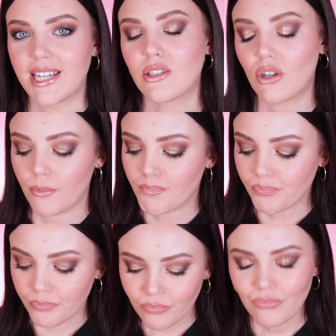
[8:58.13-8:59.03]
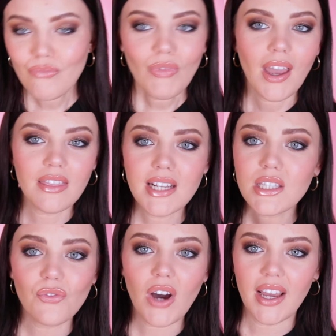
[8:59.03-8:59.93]
So
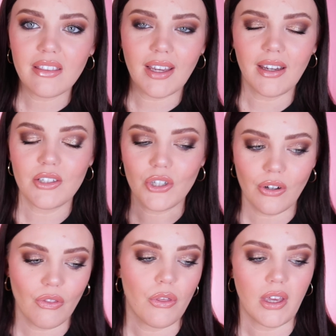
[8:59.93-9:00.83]
that's fine. Like I don't